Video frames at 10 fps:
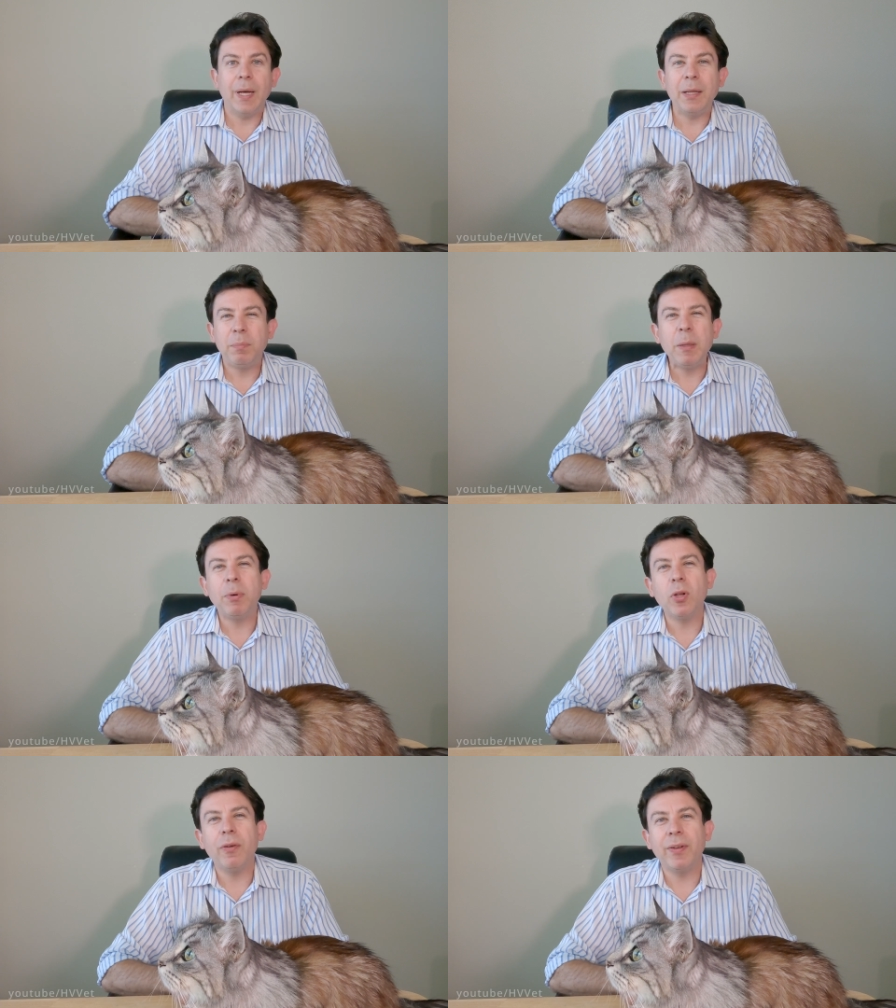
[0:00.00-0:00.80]
And
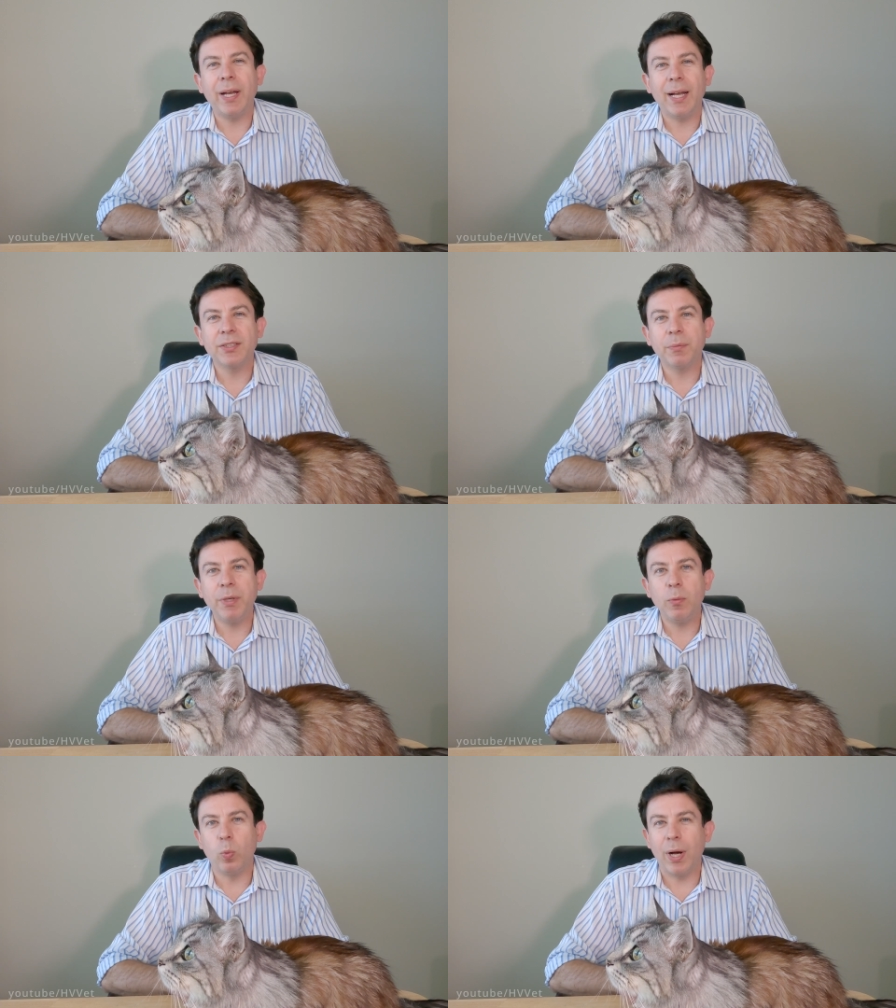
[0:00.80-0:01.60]
people often ask
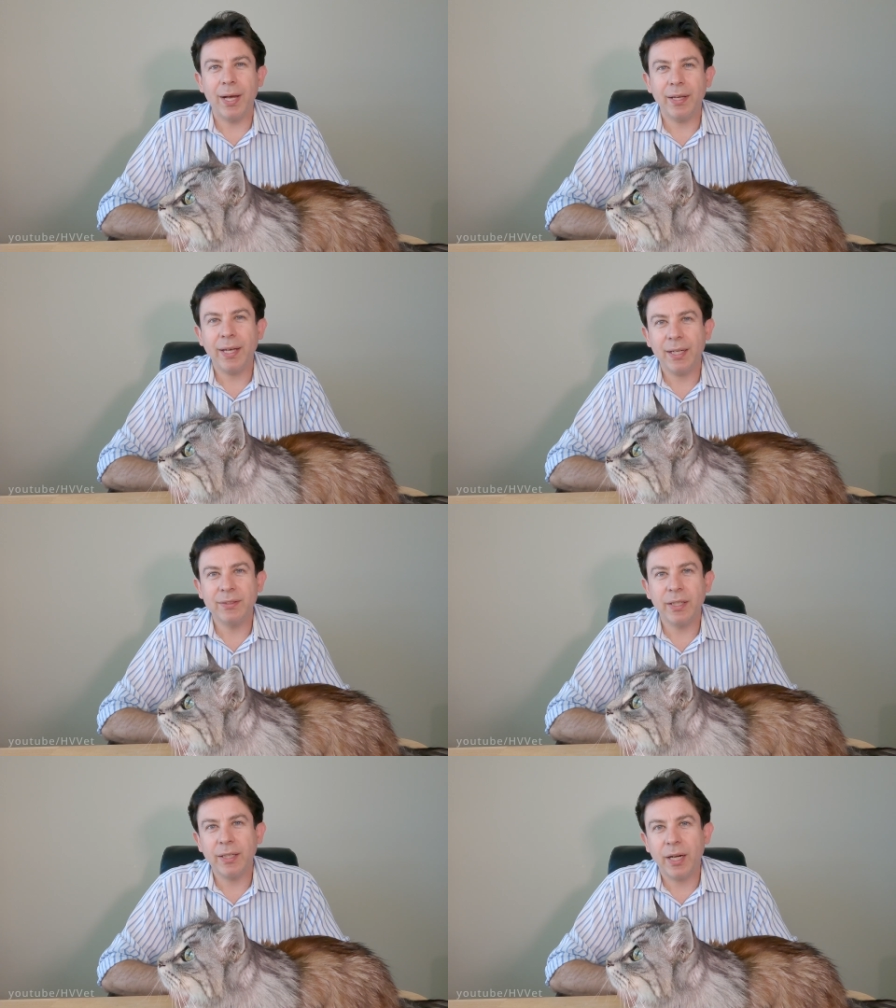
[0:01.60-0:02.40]
me why
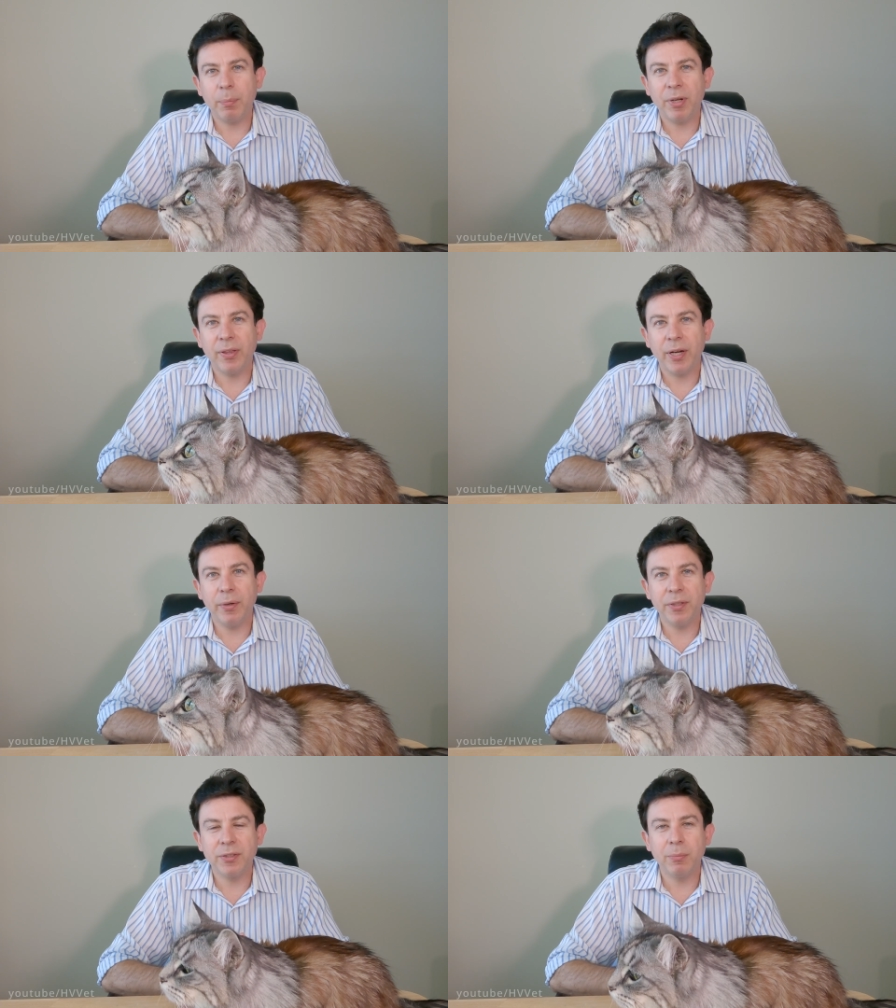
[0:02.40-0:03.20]
cats get
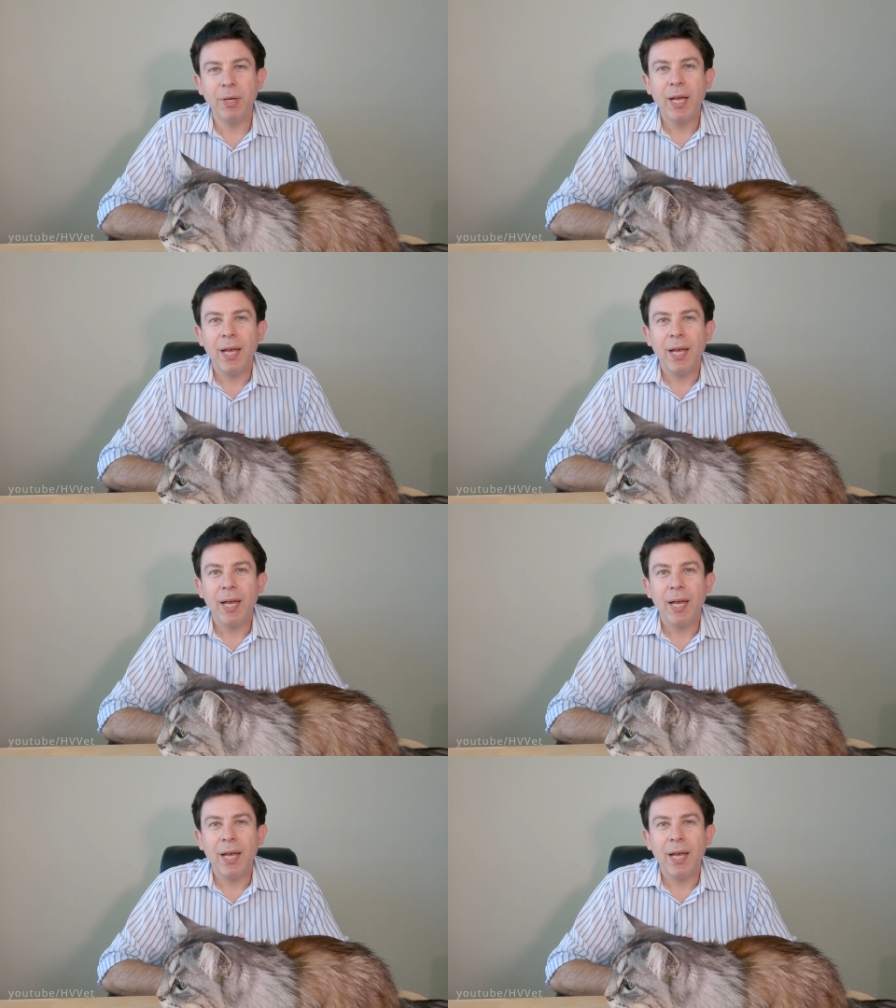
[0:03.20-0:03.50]
hyperthyroidism,